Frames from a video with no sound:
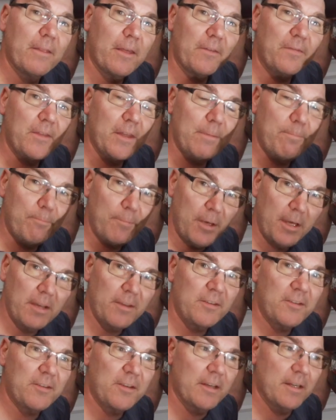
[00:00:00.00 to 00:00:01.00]
that the
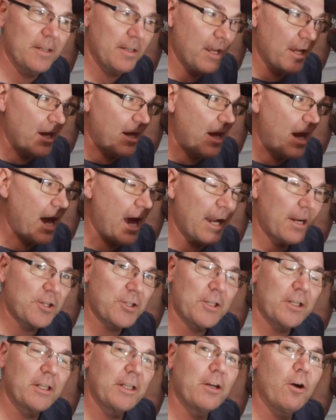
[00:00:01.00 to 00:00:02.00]
piston
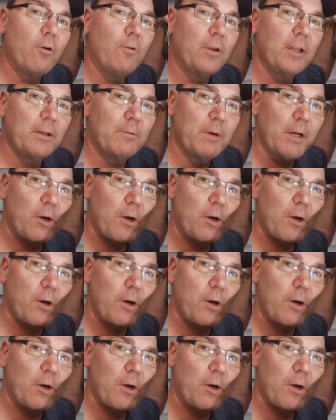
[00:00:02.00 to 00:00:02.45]
actually only